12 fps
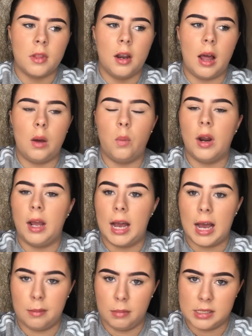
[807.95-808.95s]
Like, when I
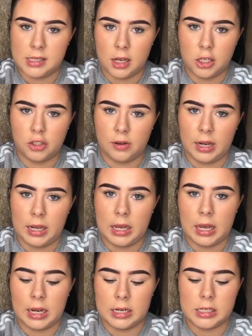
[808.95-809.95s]
had my surgery,
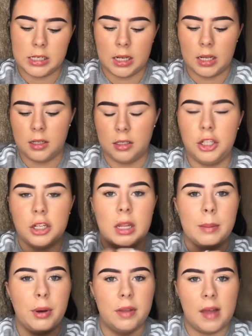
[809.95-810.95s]
and you know,
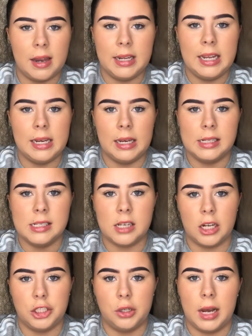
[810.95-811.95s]
they put that needle
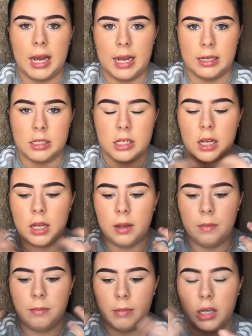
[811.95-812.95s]
inside your hand
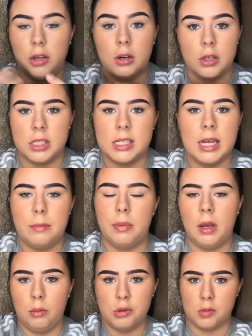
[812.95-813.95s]
to make you go to sleep,
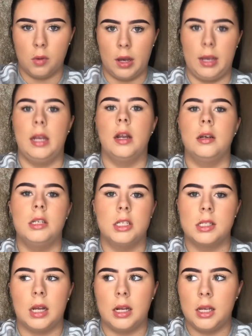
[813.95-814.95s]
it wasn't working. I
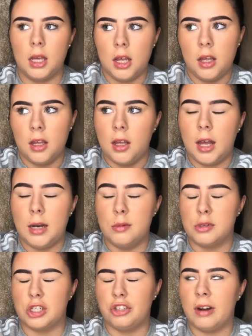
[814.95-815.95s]
just like, and it
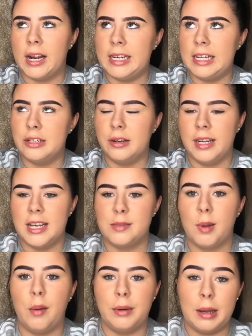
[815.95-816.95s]
was a trainee doing it as
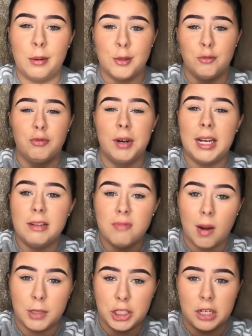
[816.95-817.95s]
well, and he was really
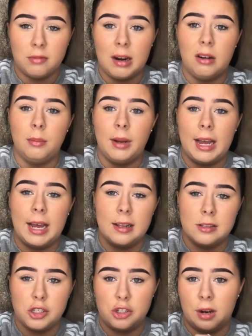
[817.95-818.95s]
rummaging around in my
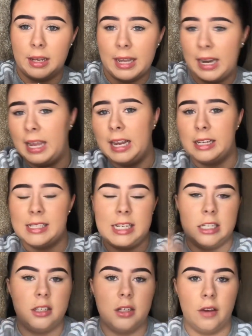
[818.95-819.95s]
hand to try and get it in, because he
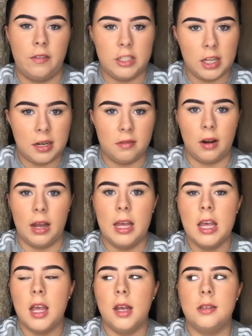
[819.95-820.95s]
didn't know if he'd done it right.
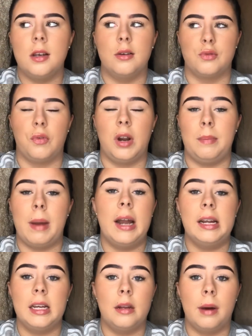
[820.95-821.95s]
So I was really
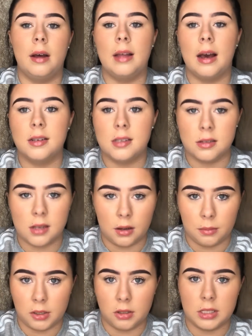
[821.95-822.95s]
panicking about that, because I was like, oh
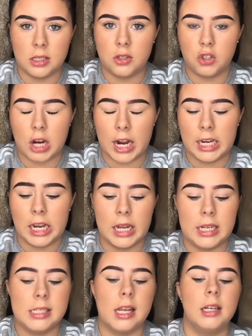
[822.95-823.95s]
my god, he's training
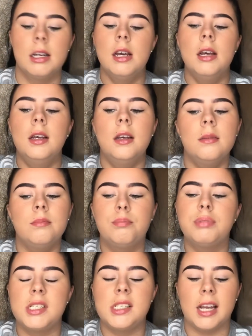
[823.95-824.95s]
and he's like
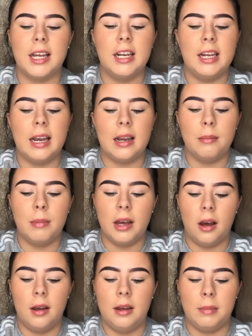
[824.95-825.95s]
sticking a needle in
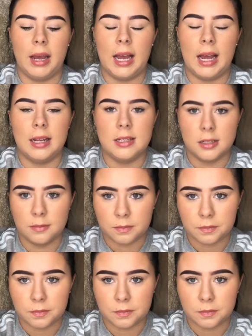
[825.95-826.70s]
my hand.